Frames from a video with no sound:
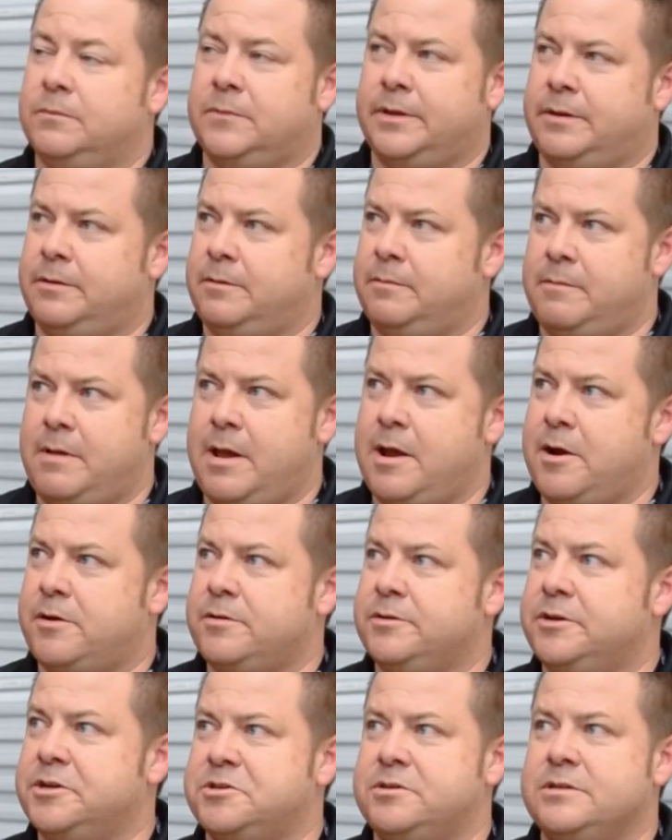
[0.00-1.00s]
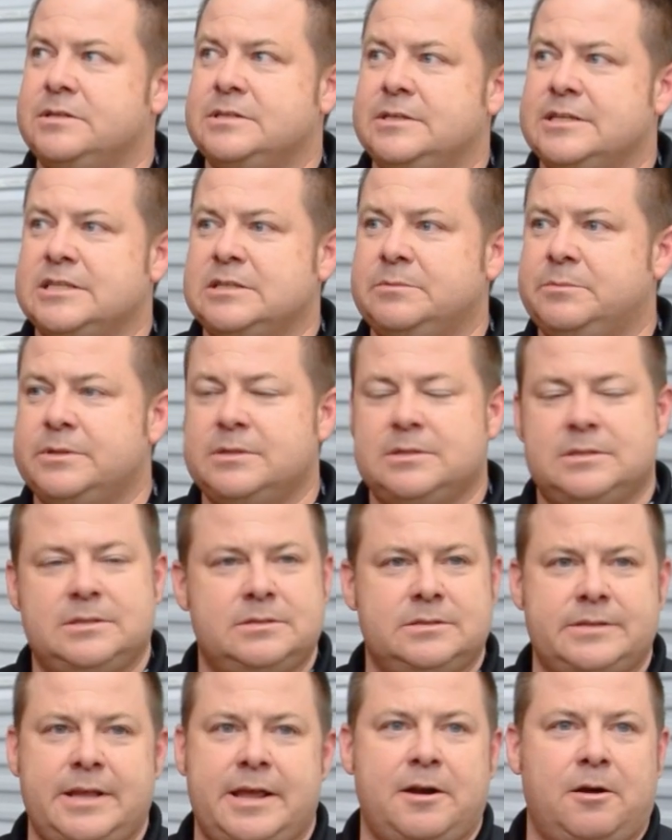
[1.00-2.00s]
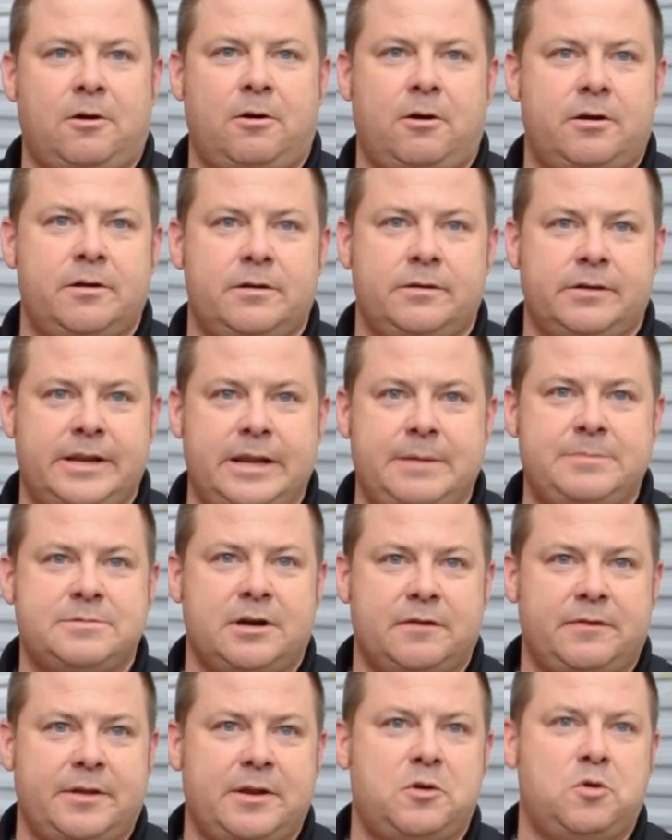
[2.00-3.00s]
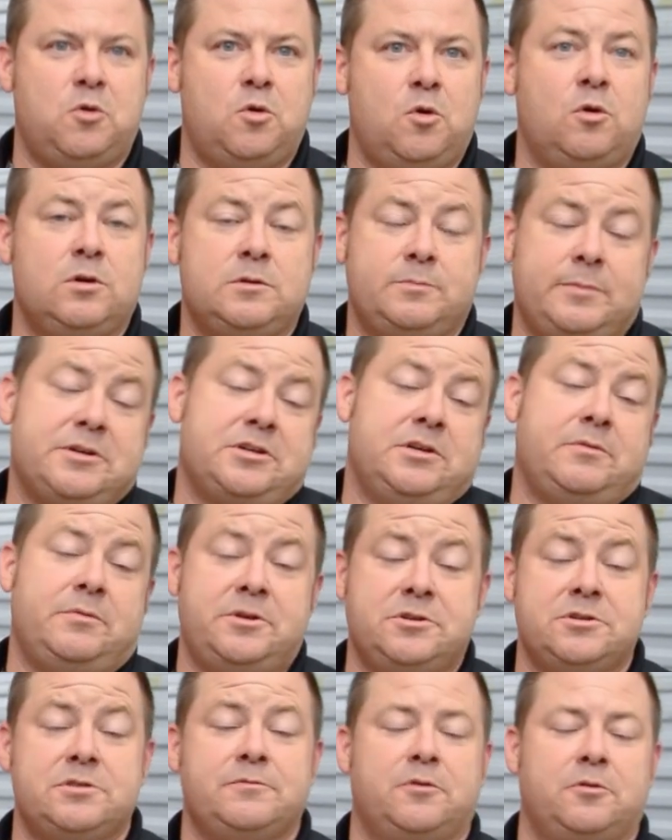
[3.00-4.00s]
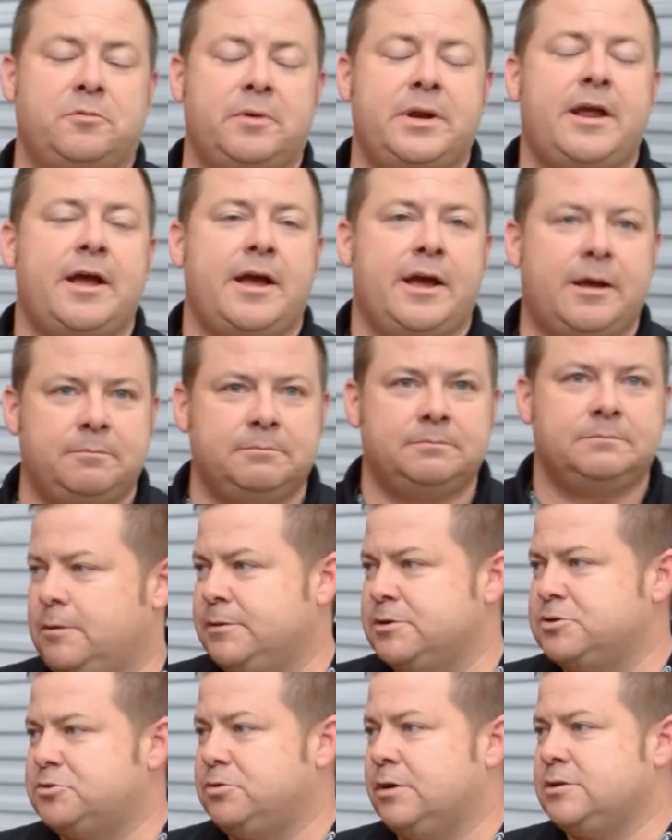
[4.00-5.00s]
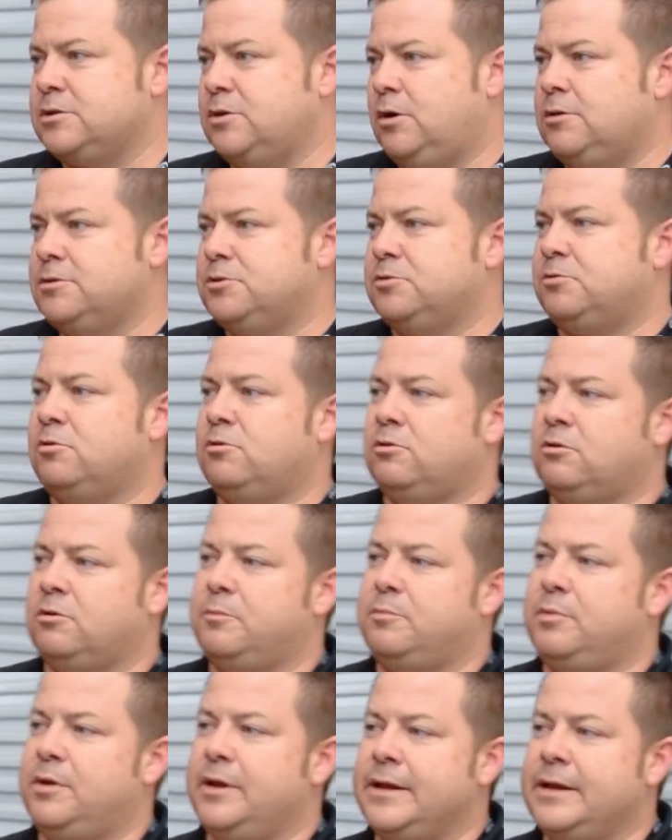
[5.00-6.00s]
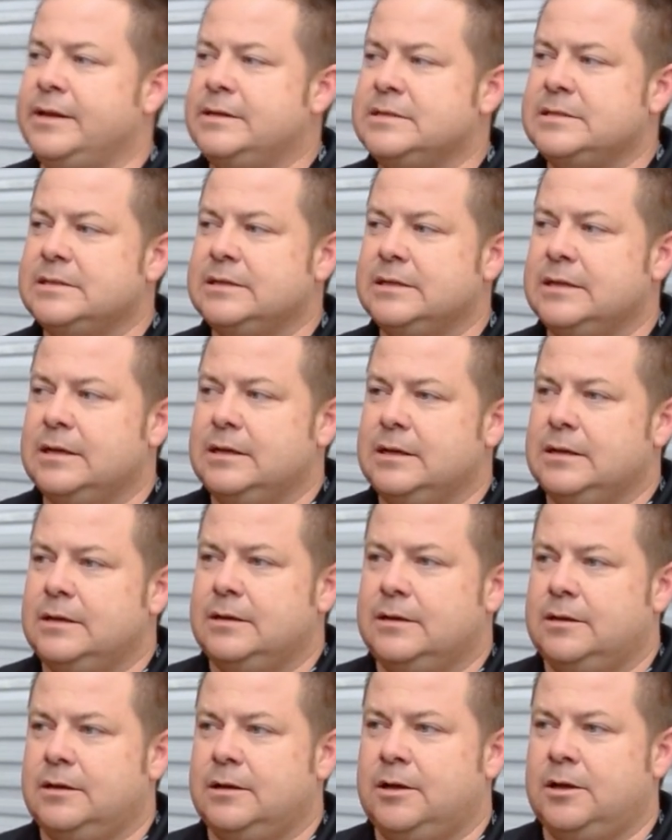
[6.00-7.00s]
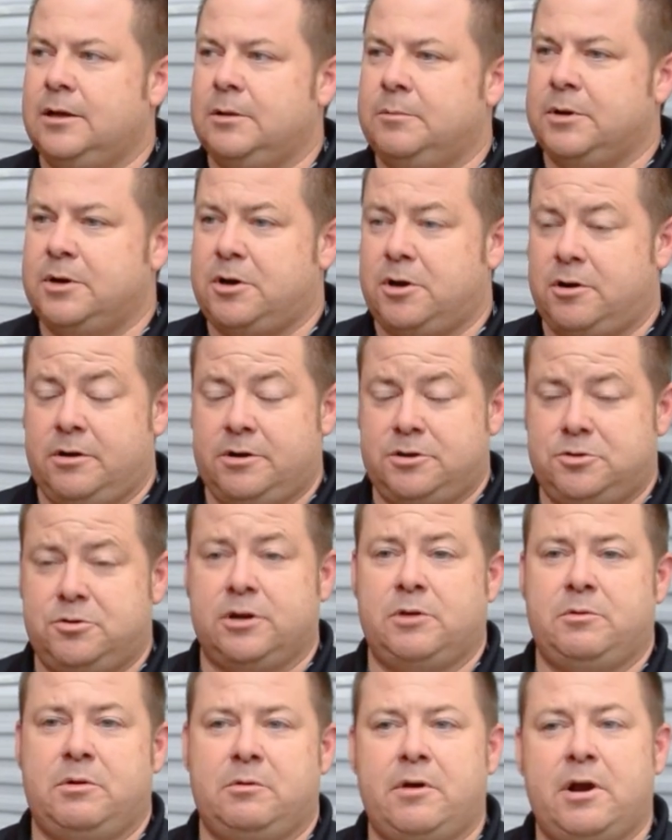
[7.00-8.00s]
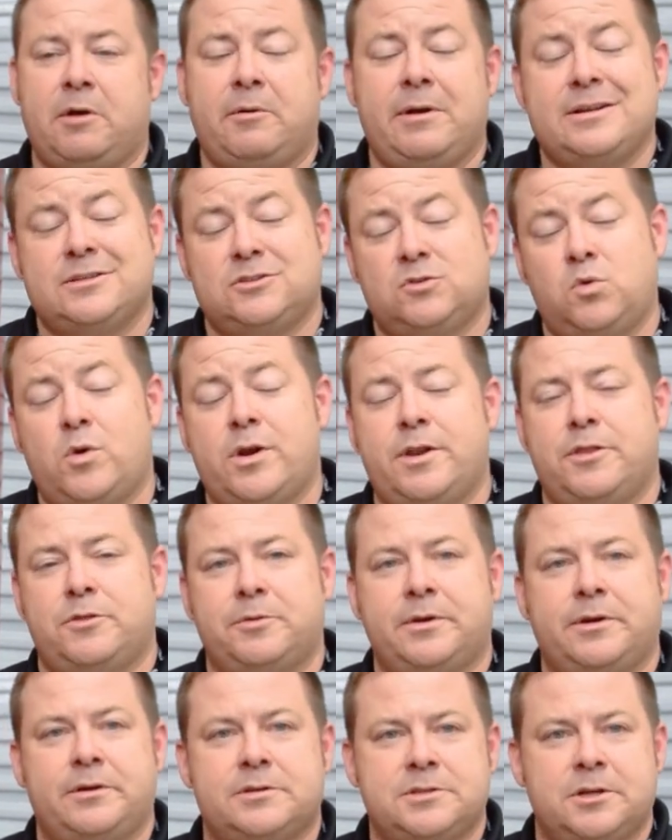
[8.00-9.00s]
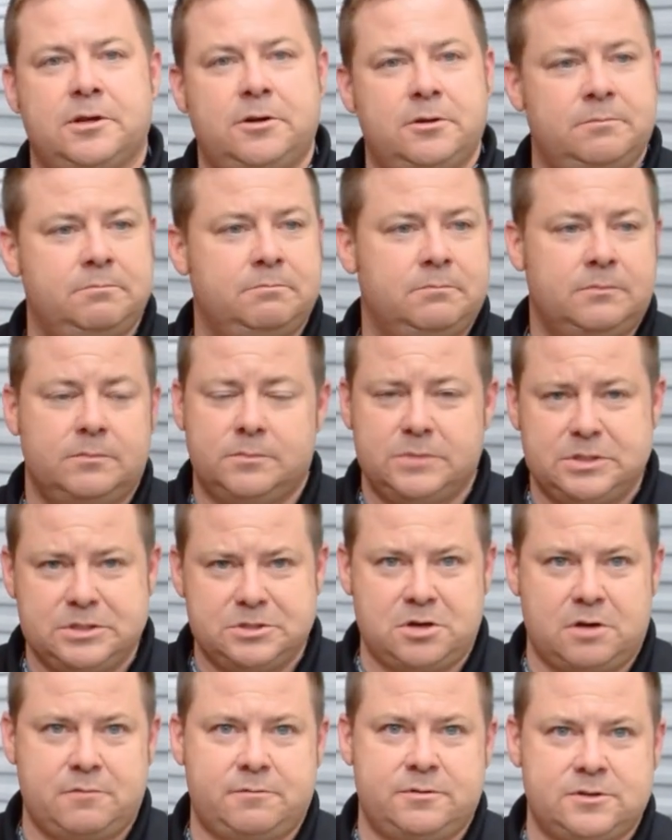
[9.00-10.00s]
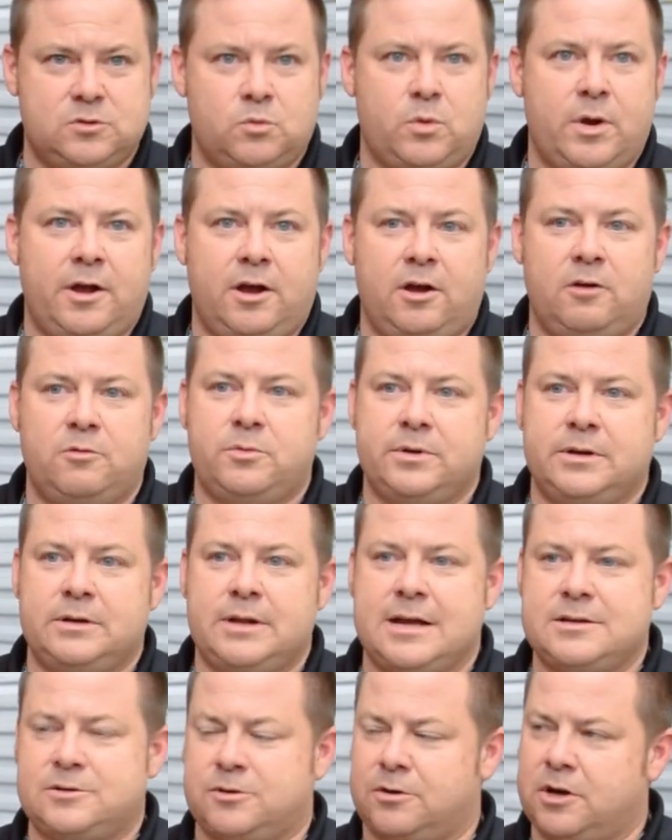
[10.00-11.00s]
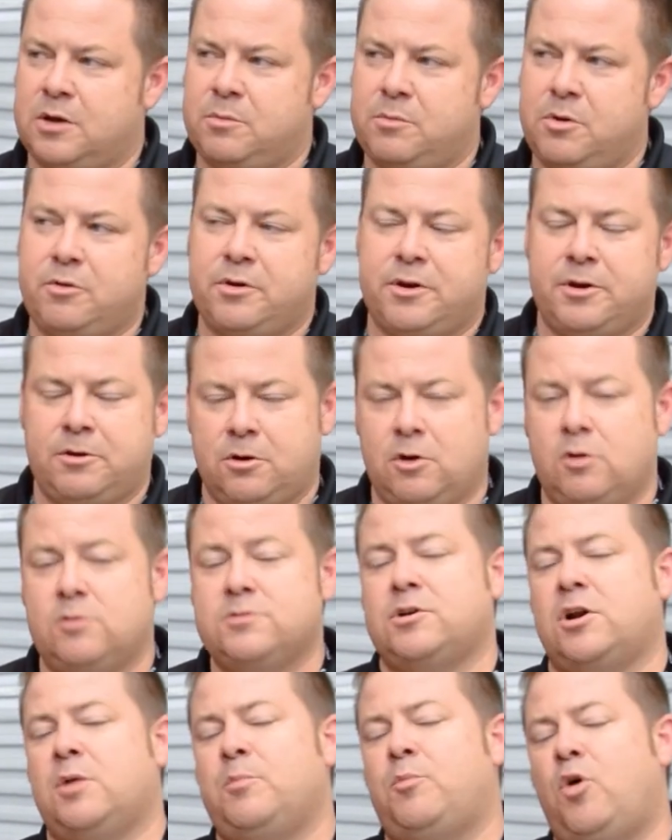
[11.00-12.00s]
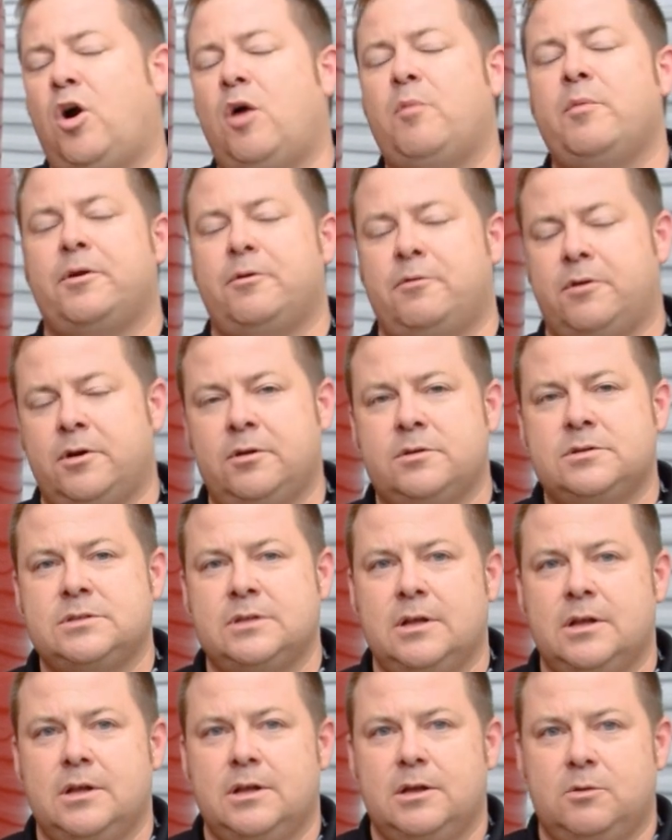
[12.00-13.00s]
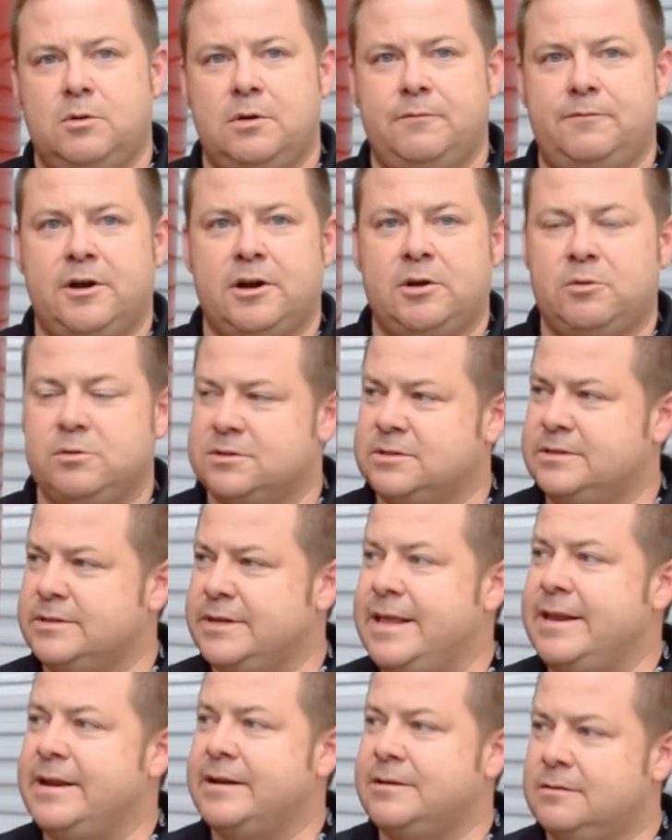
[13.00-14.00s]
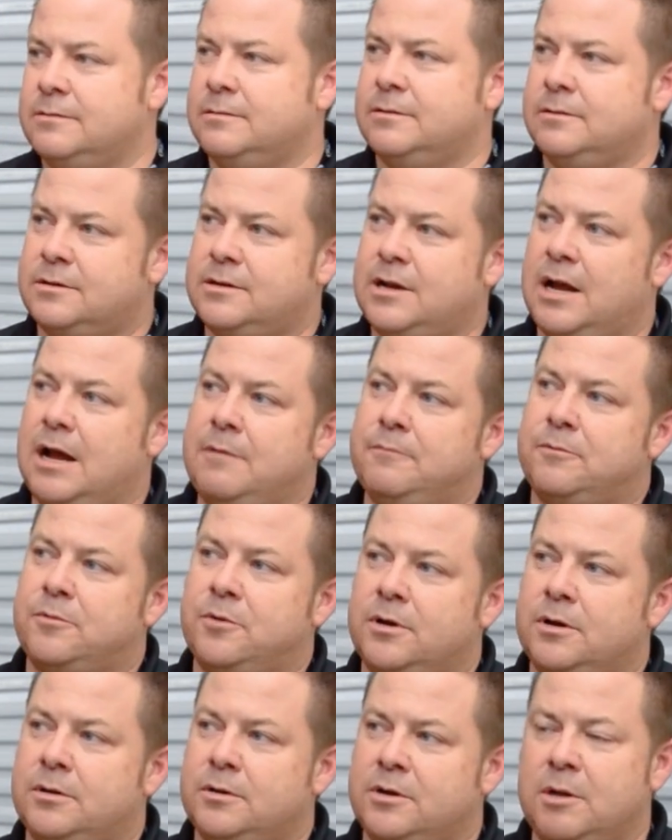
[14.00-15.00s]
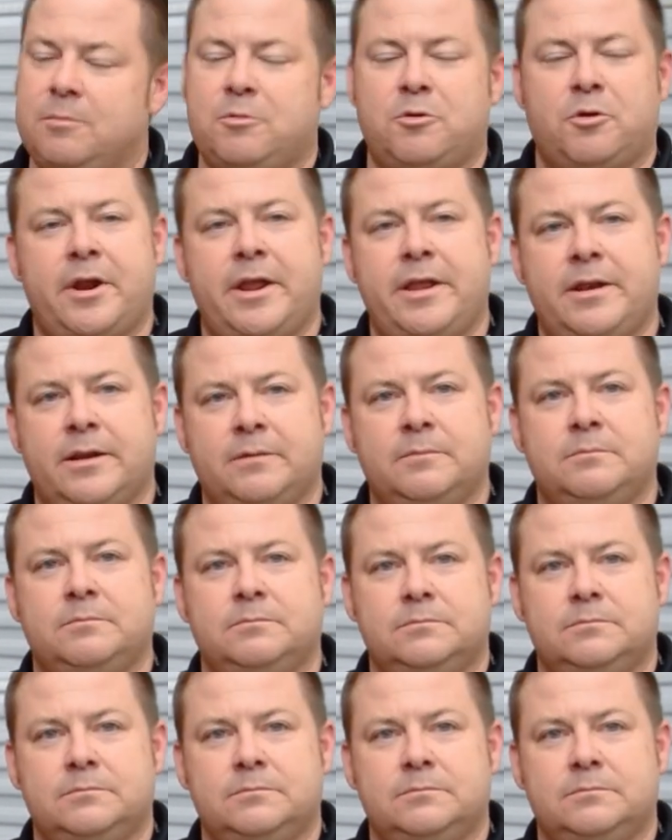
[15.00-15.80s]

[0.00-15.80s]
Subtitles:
The air conditioning system is state of art and keeps everything cool, especially we're using it for rehab. This truck's also going to replace a current truck that we're running right now. Is 23 years old, served us well. As our community grows, our department grows, we felt it was needed time for an upgrade and